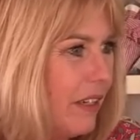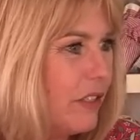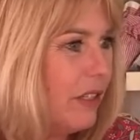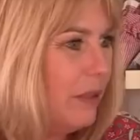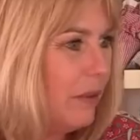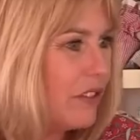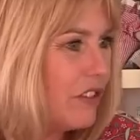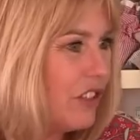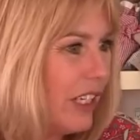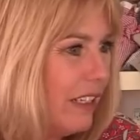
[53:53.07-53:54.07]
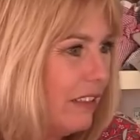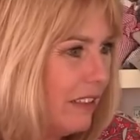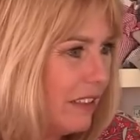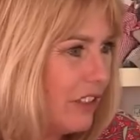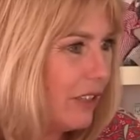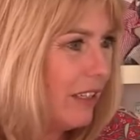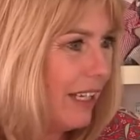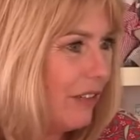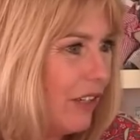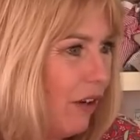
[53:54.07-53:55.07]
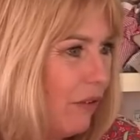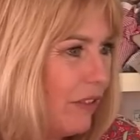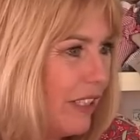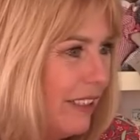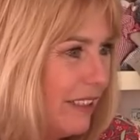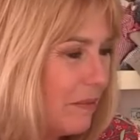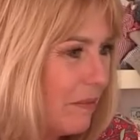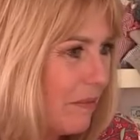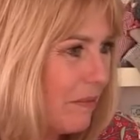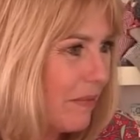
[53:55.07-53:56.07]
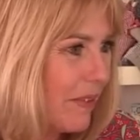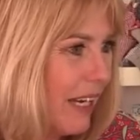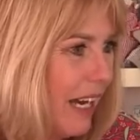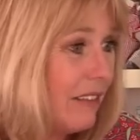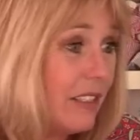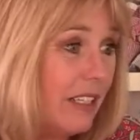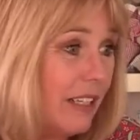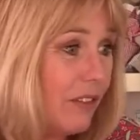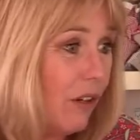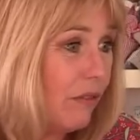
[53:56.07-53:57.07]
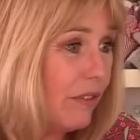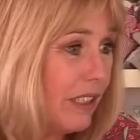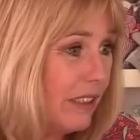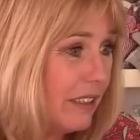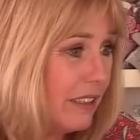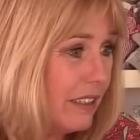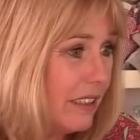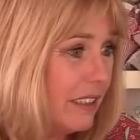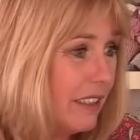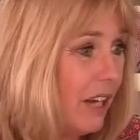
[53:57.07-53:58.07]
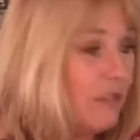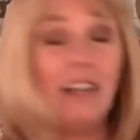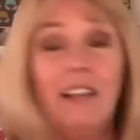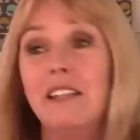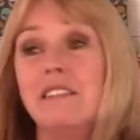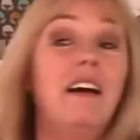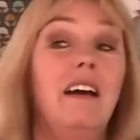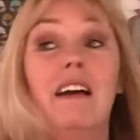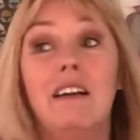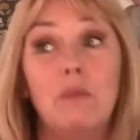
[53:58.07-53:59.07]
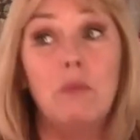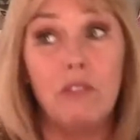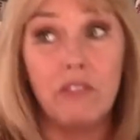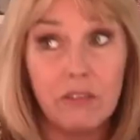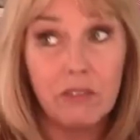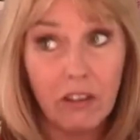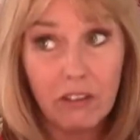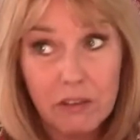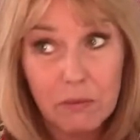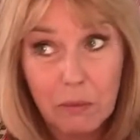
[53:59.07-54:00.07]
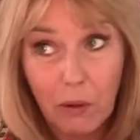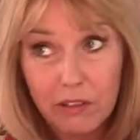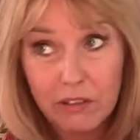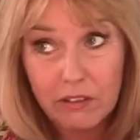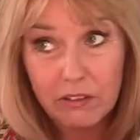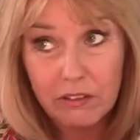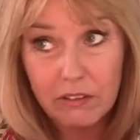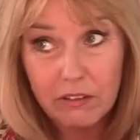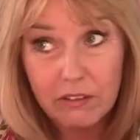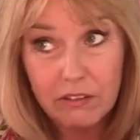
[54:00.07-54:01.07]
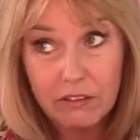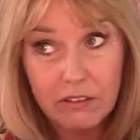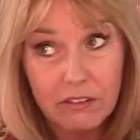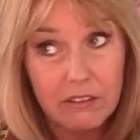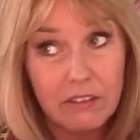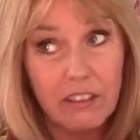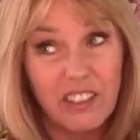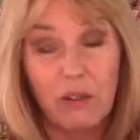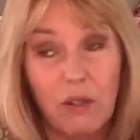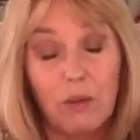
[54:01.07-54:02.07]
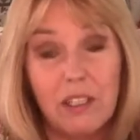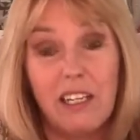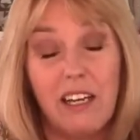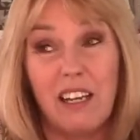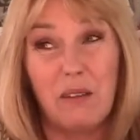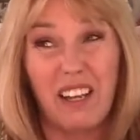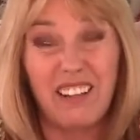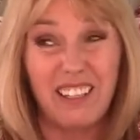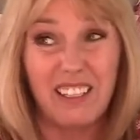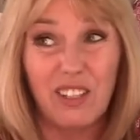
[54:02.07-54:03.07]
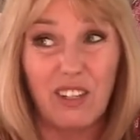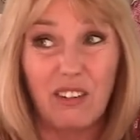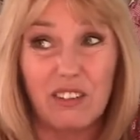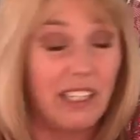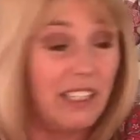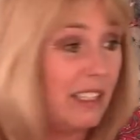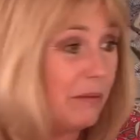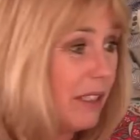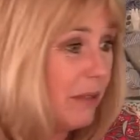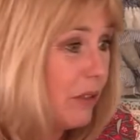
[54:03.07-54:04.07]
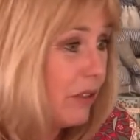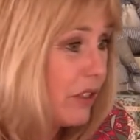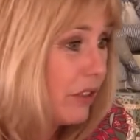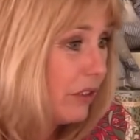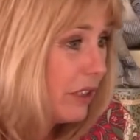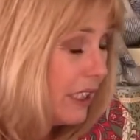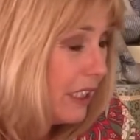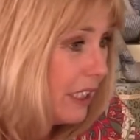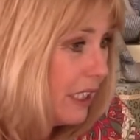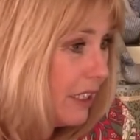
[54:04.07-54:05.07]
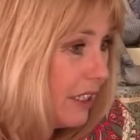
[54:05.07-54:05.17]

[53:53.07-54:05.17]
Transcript: Oh, Julie wants gin. June will have a coffee. Elsie will have coffee. Oh, Di Diane wants a, a cosmopolitan don't know what. I, I think that was a cocktail. I'm, I'm not sure. I'm